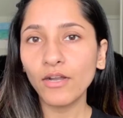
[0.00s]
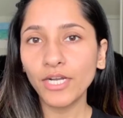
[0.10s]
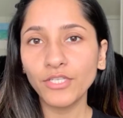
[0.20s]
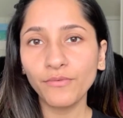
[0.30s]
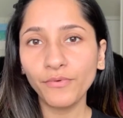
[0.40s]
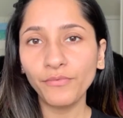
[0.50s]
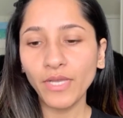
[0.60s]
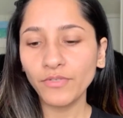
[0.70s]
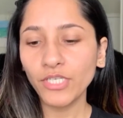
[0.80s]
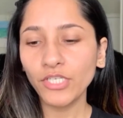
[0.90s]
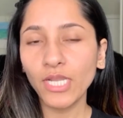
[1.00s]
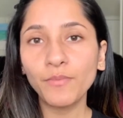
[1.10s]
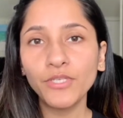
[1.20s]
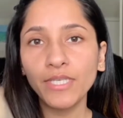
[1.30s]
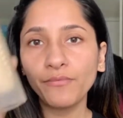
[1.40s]
so for foundation, I'm using
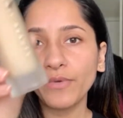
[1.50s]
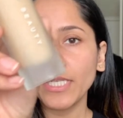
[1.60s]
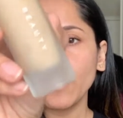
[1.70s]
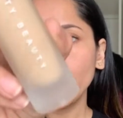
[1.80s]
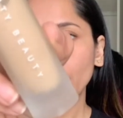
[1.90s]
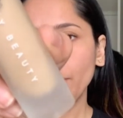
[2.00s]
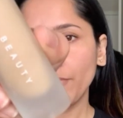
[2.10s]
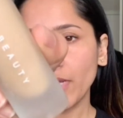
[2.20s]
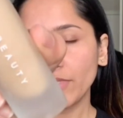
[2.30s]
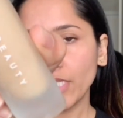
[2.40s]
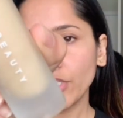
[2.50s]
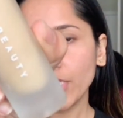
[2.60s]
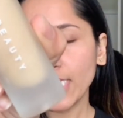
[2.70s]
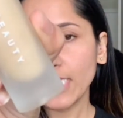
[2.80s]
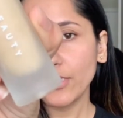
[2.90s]
Fenty Beauty foundation in the
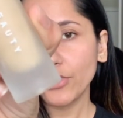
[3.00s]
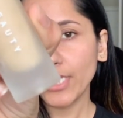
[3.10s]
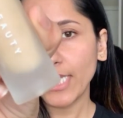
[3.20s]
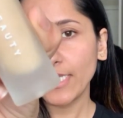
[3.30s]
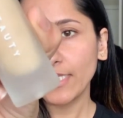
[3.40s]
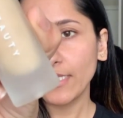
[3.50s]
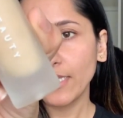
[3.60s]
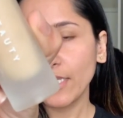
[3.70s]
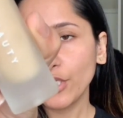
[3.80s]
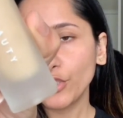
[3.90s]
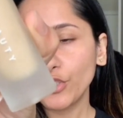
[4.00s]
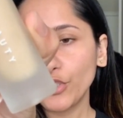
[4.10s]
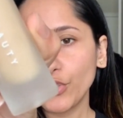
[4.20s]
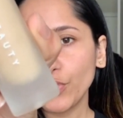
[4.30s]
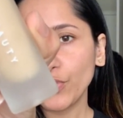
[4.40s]
shade
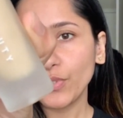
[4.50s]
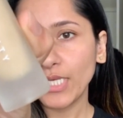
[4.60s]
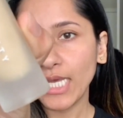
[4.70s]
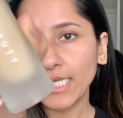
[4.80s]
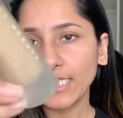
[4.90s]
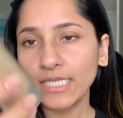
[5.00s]
290.